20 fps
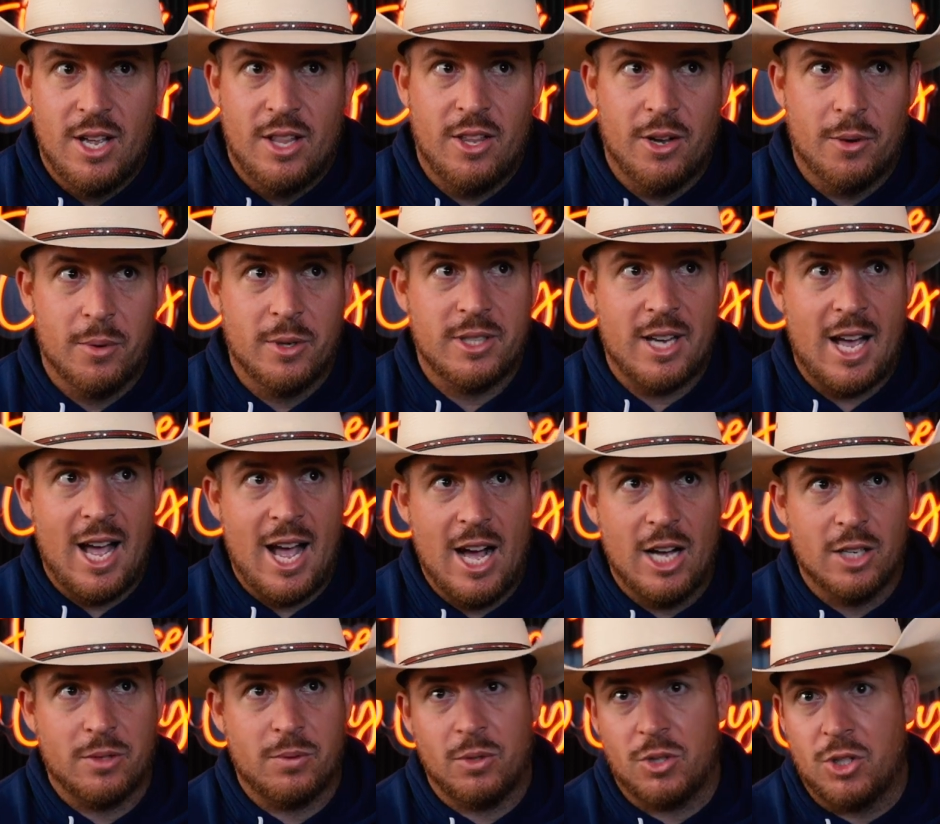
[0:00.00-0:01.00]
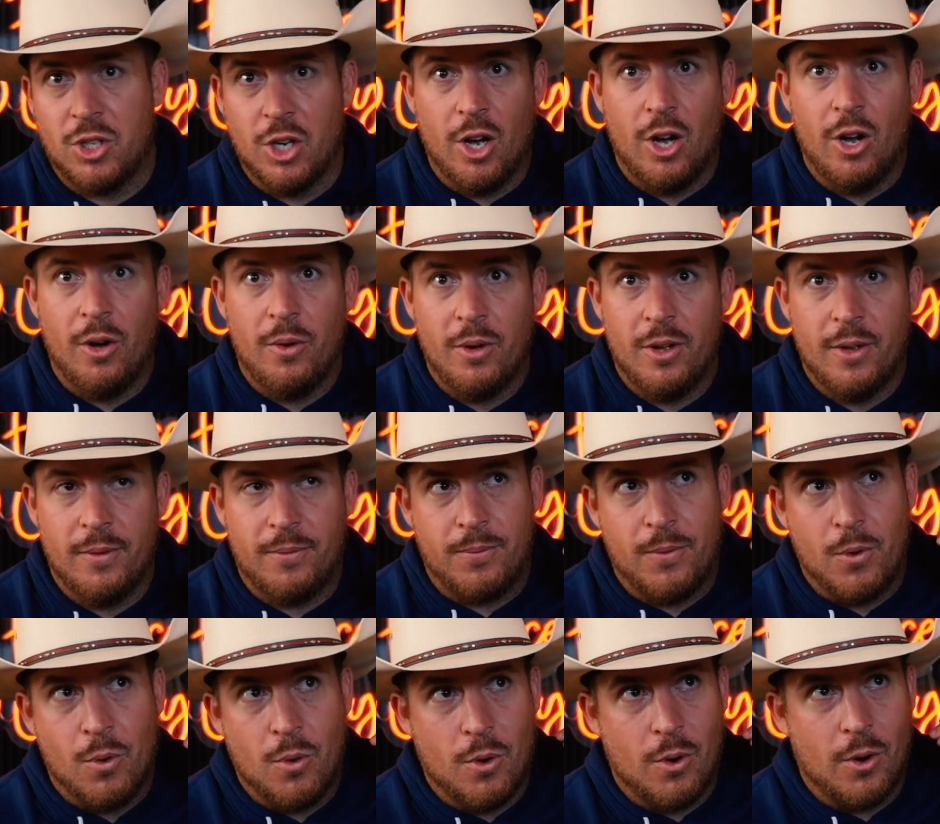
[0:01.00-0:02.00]
there was a house for sale
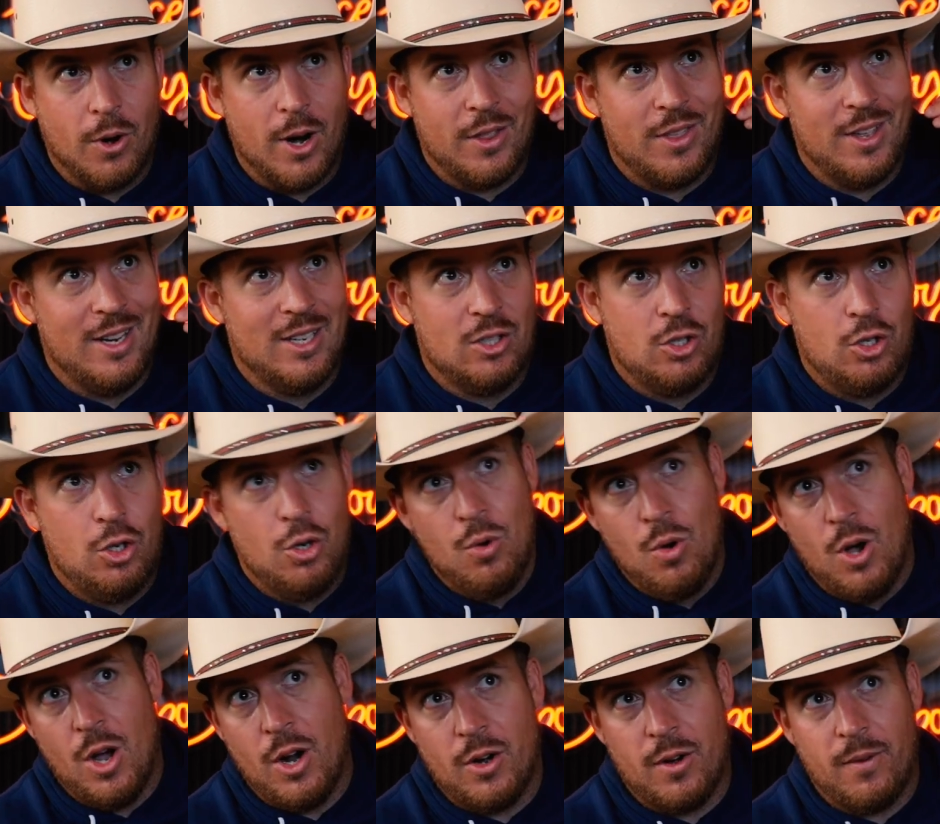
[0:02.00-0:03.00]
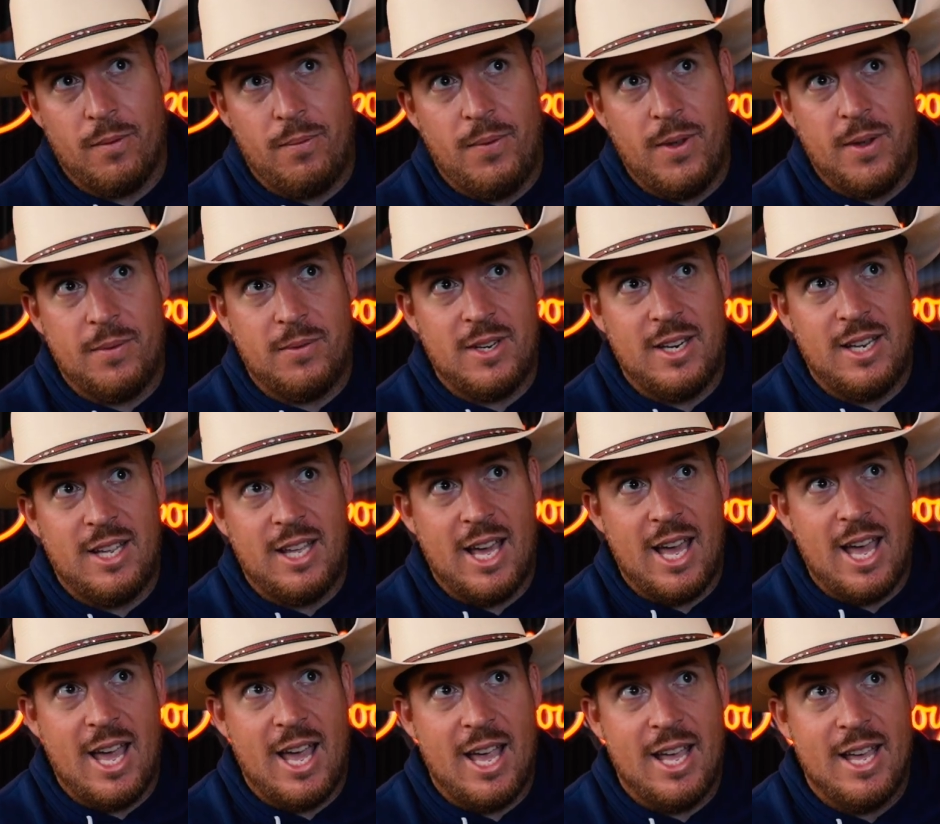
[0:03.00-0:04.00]
for, I think,
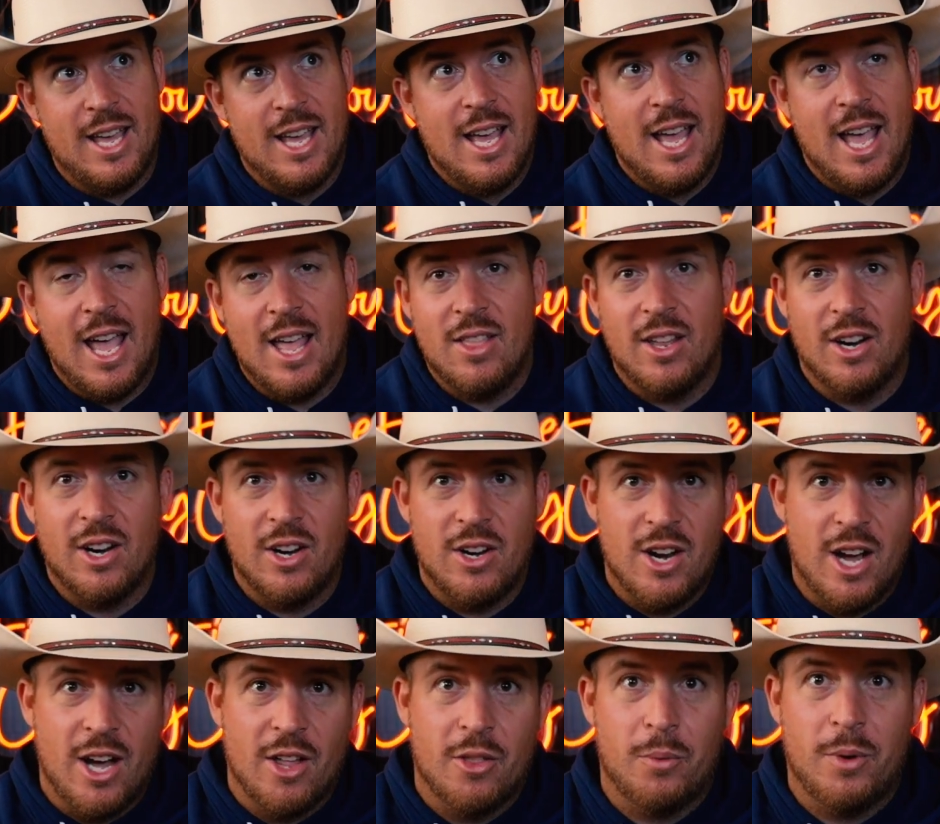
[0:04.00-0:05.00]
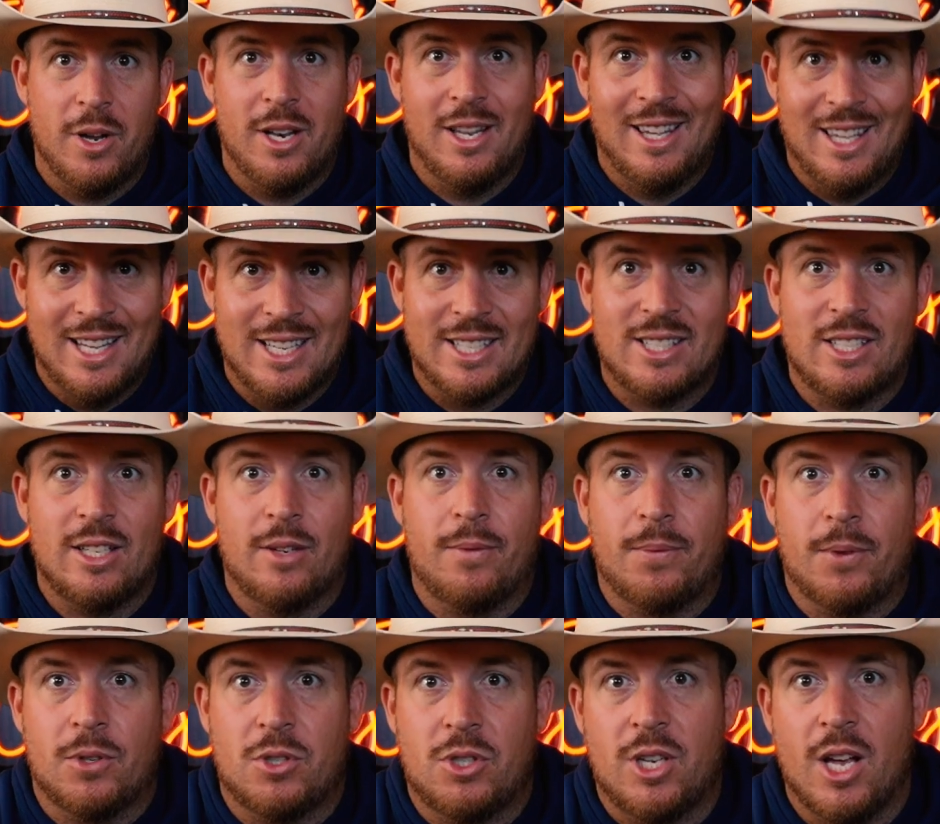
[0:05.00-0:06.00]
$250K, and then another one listed
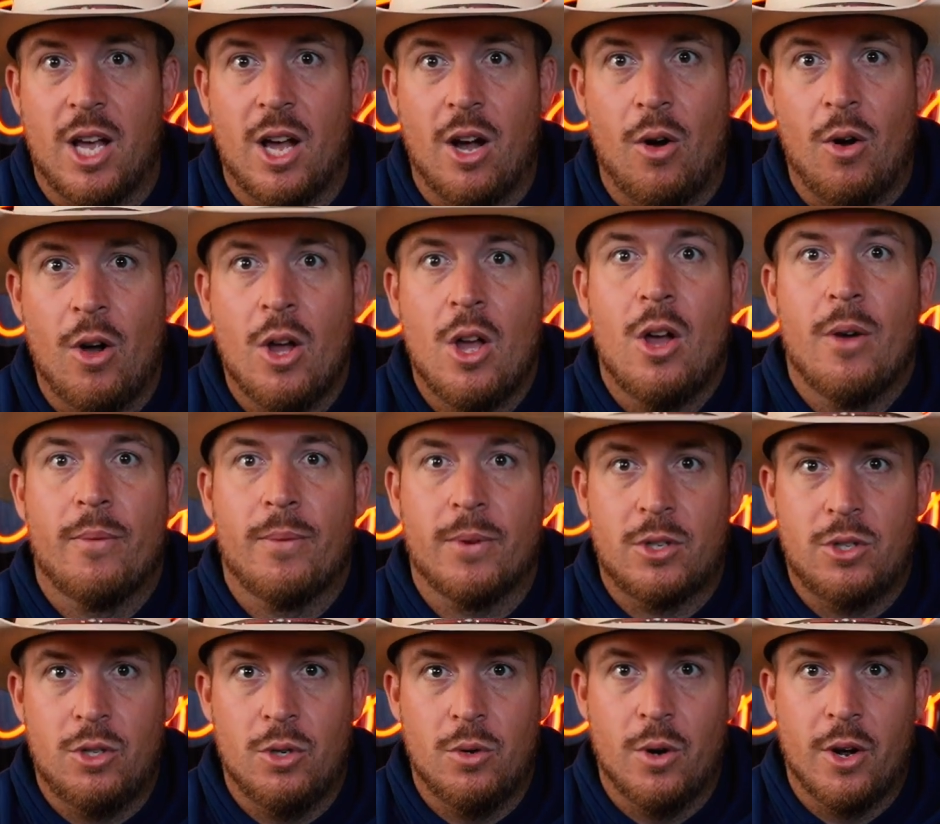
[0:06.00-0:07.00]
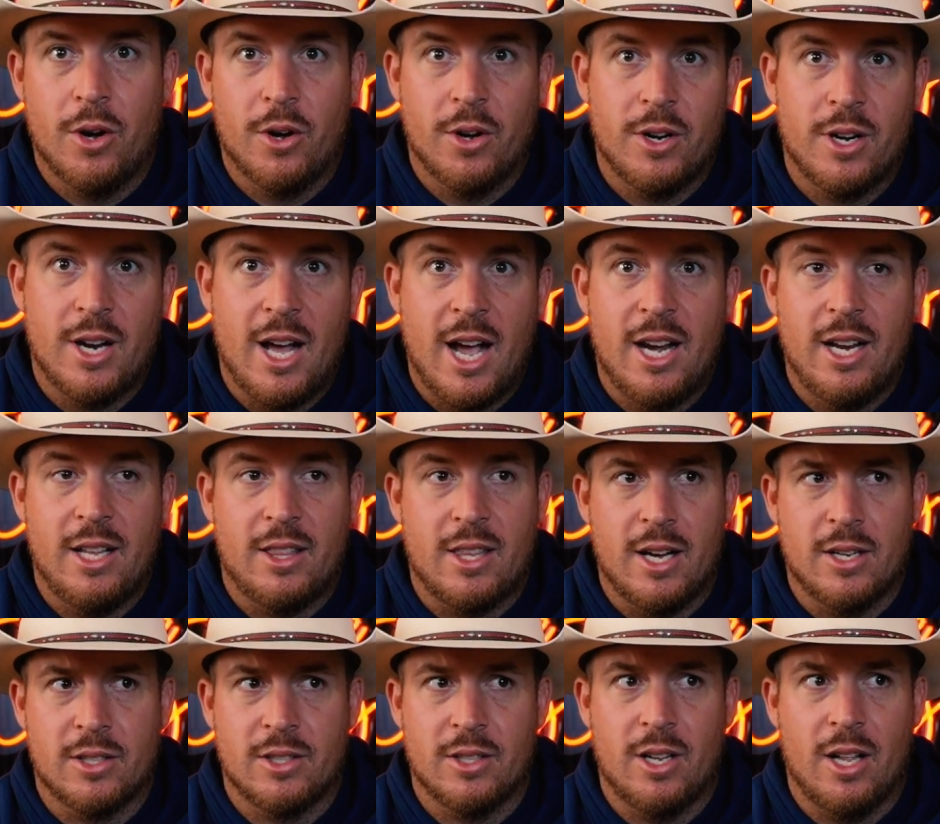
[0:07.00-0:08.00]
for sale for
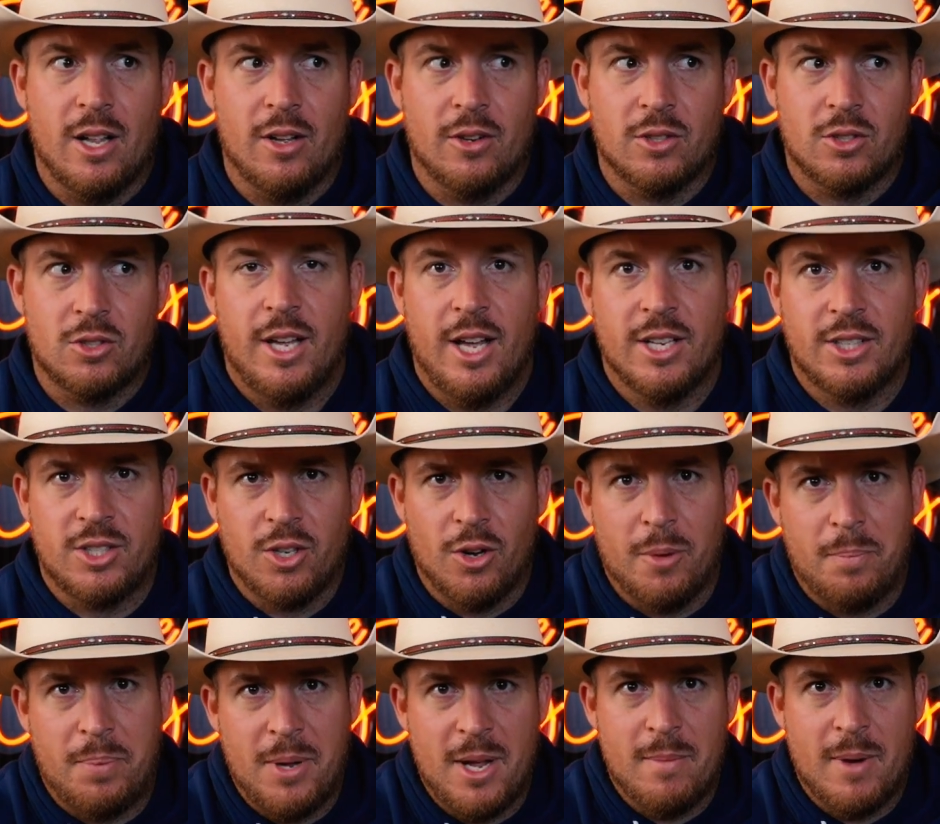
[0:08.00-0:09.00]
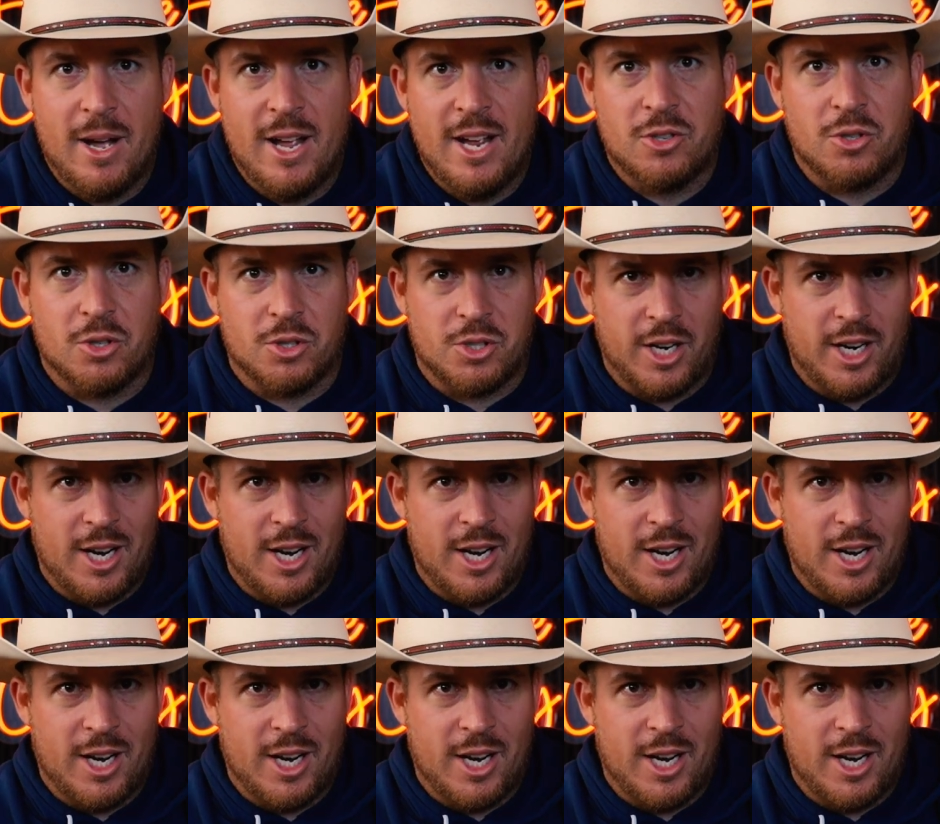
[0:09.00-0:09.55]
$290,000. And so it piqued my interest.